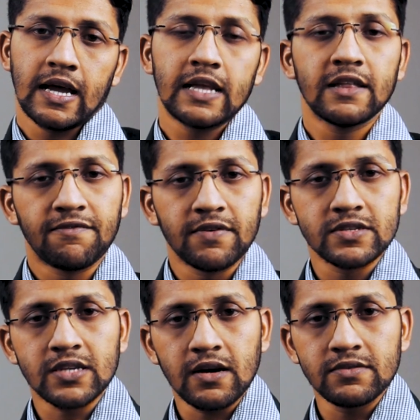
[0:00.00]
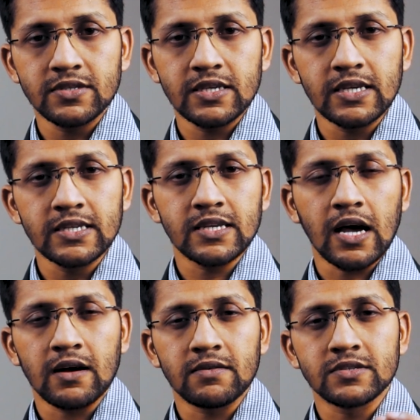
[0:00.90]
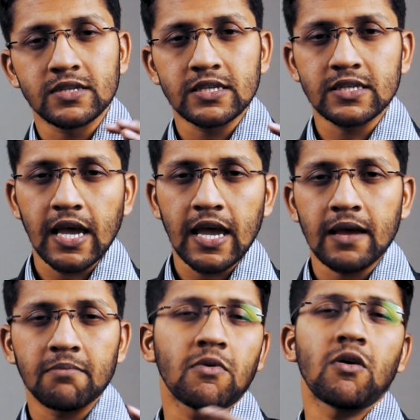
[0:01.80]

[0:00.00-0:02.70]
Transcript: In the 1st house, it is around 6 a.m.